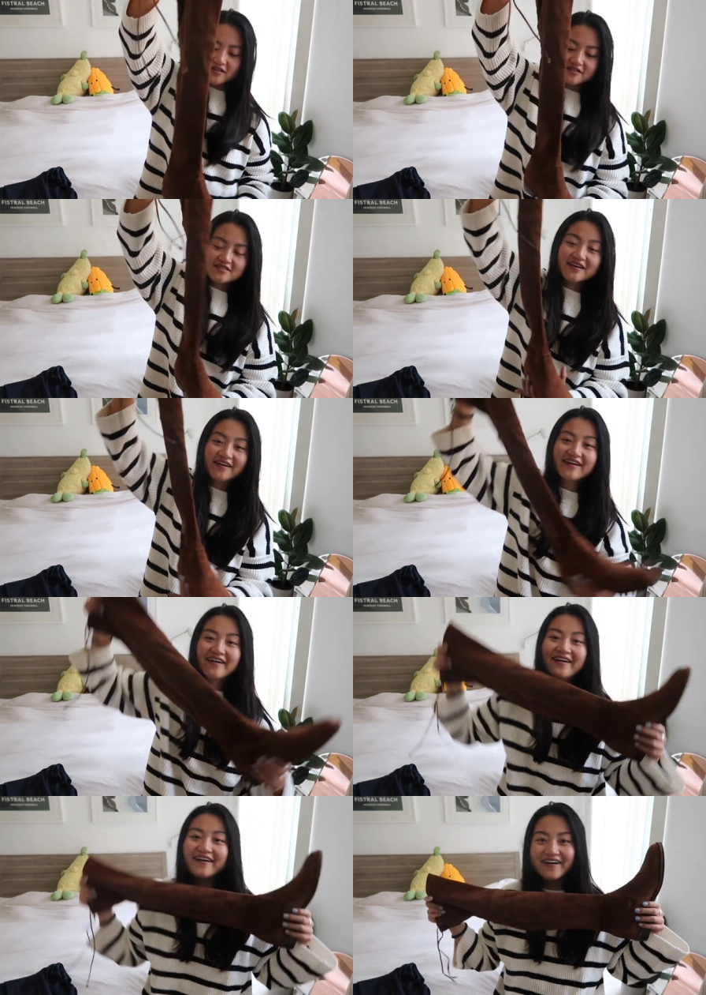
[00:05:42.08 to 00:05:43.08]
these
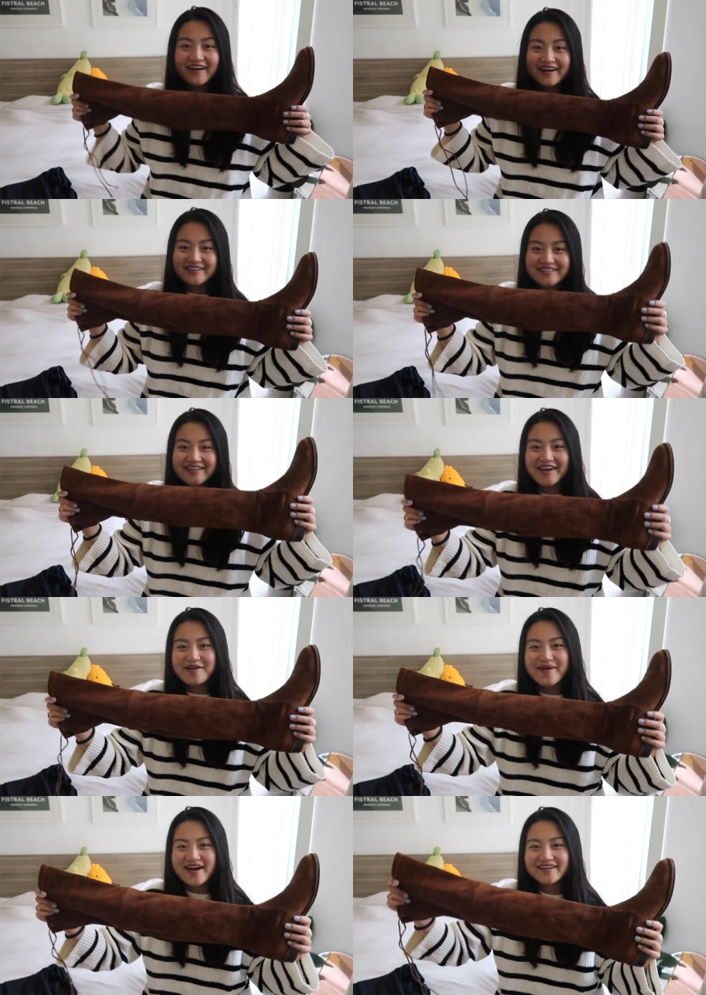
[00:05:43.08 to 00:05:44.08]
at
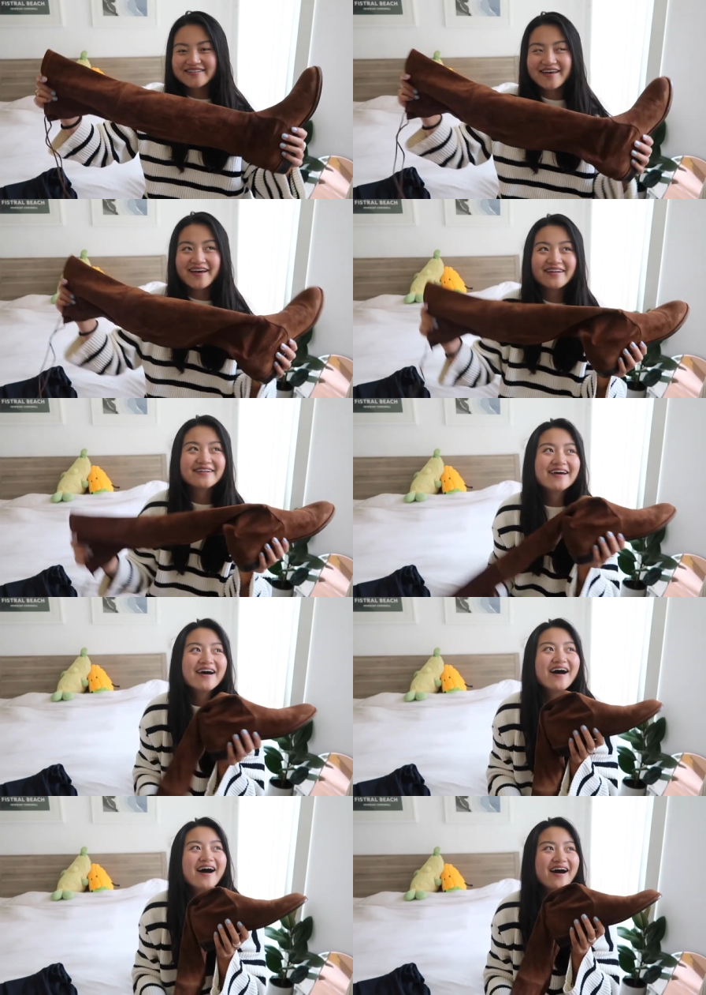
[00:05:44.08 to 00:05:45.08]
TK Maxx and
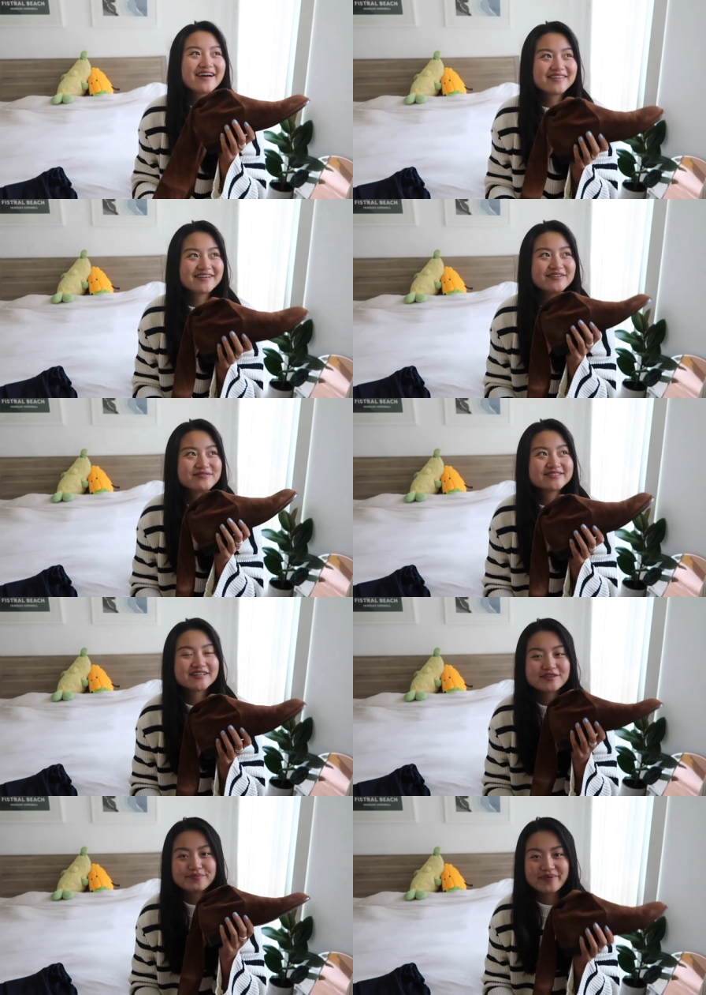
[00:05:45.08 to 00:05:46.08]
I think it was
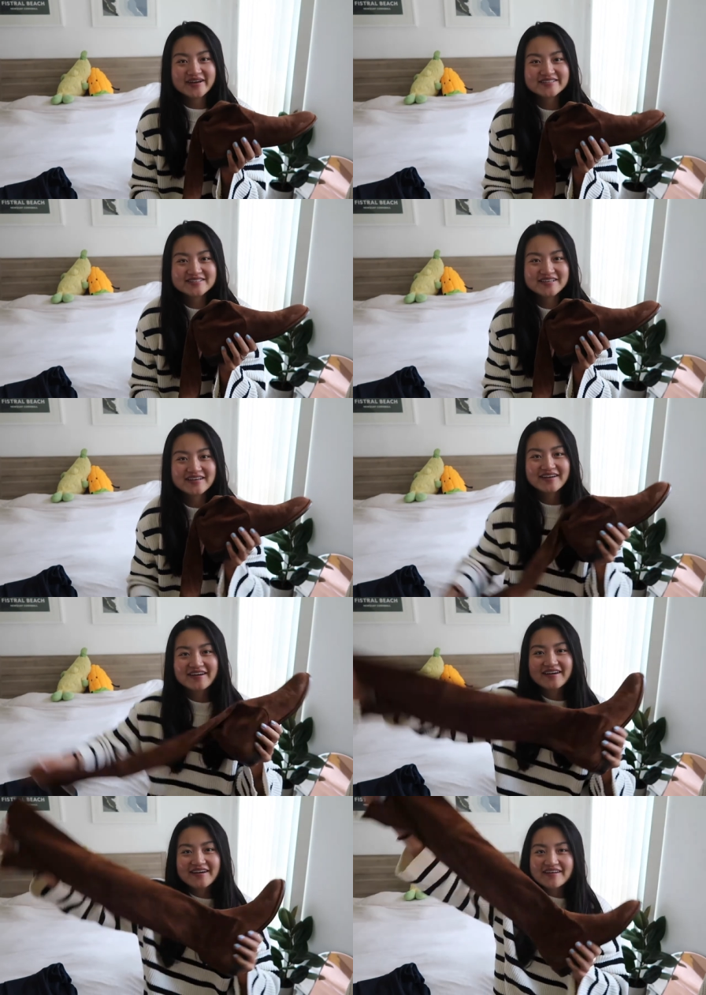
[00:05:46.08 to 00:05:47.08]
like the best
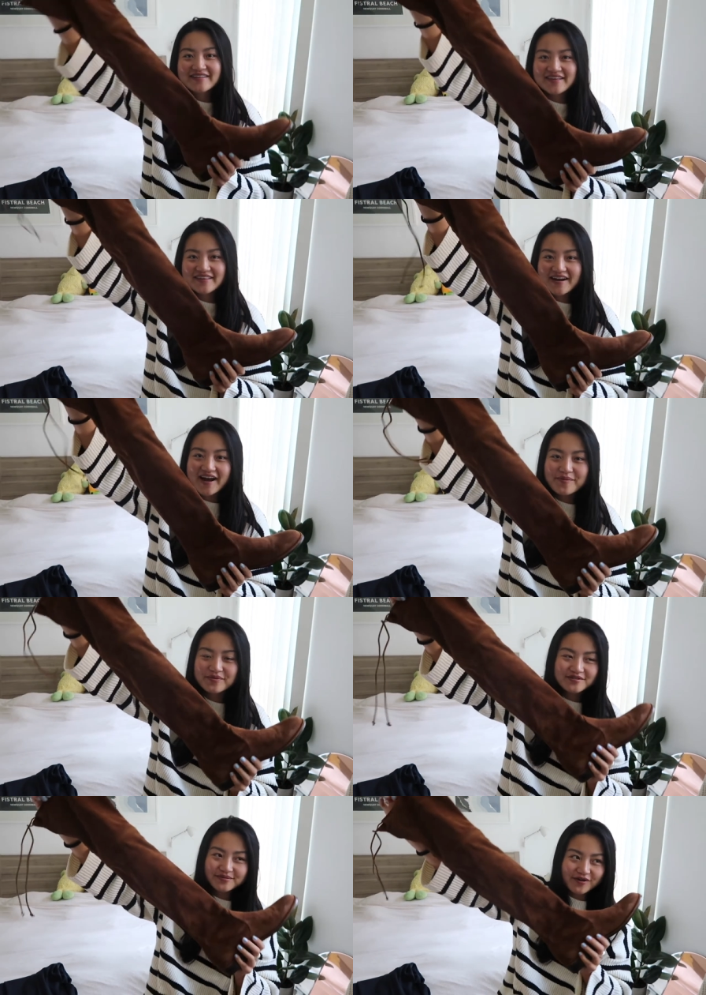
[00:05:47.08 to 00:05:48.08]
thing that
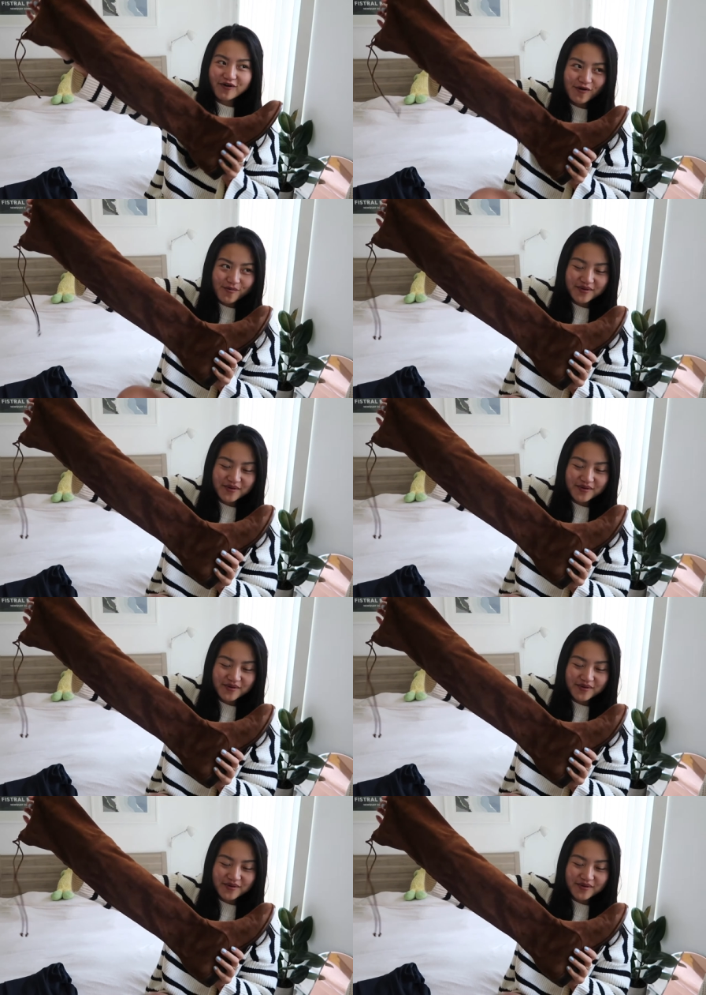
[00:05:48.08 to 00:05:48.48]
happened to me all